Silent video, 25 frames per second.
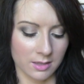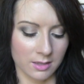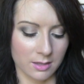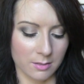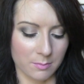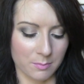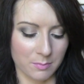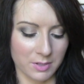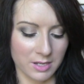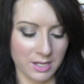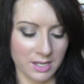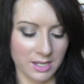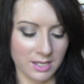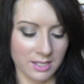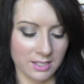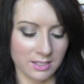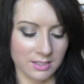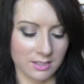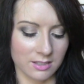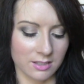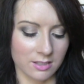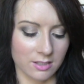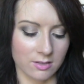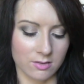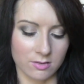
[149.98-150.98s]
The pink
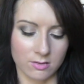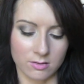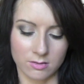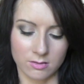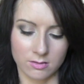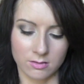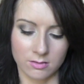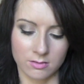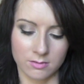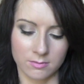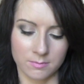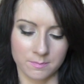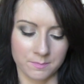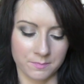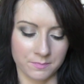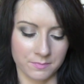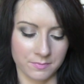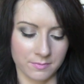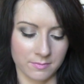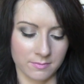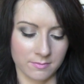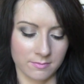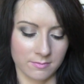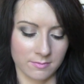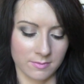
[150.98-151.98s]
is a little,
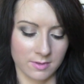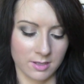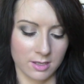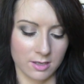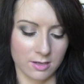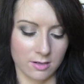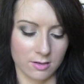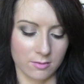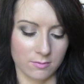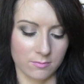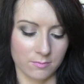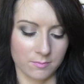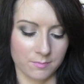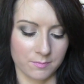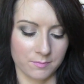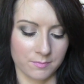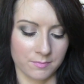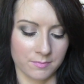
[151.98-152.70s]
you know,